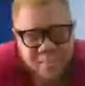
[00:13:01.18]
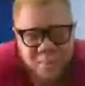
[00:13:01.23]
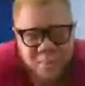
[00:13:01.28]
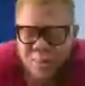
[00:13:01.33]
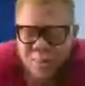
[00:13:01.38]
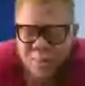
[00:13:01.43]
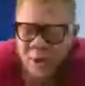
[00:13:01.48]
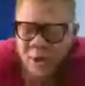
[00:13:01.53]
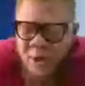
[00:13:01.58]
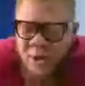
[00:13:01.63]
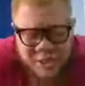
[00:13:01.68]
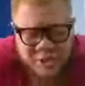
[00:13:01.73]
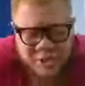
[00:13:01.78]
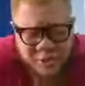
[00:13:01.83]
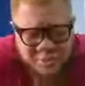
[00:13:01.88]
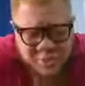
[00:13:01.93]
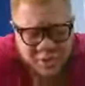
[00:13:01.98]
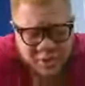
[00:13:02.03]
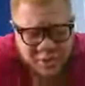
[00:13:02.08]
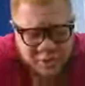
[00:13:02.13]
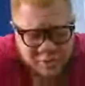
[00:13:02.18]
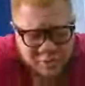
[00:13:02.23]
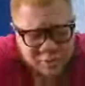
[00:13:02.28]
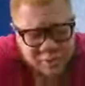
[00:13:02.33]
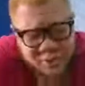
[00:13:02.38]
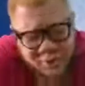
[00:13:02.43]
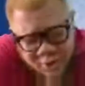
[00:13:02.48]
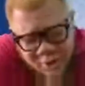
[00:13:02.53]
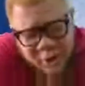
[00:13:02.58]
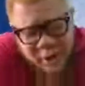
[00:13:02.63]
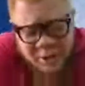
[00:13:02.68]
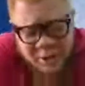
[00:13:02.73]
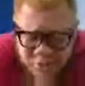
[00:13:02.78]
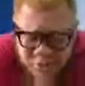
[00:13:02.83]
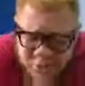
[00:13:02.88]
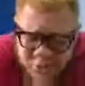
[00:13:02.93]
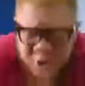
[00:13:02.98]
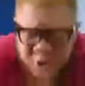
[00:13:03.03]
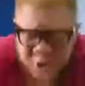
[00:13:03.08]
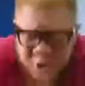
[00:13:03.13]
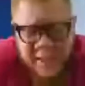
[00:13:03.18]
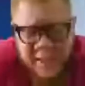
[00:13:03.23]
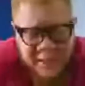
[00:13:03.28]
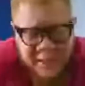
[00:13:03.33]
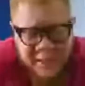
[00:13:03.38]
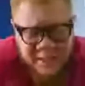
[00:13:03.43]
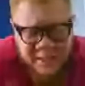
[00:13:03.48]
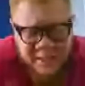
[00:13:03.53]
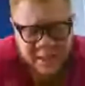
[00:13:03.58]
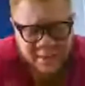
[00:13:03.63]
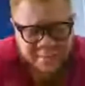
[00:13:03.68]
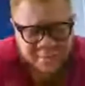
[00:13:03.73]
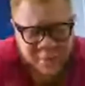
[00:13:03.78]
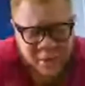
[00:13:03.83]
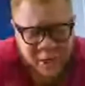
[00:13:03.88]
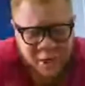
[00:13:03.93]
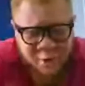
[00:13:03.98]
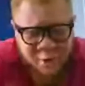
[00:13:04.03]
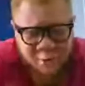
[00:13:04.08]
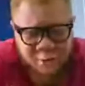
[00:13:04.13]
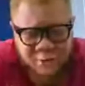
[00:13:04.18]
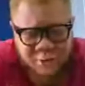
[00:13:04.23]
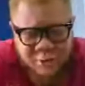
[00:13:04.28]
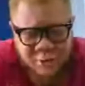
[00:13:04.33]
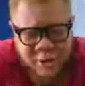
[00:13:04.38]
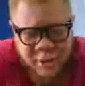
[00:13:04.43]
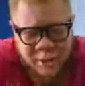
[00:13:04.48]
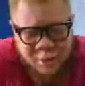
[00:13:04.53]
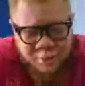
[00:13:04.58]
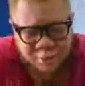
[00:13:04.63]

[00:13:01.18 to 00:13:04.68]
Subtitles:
just write something. Yeah, just send a DM. I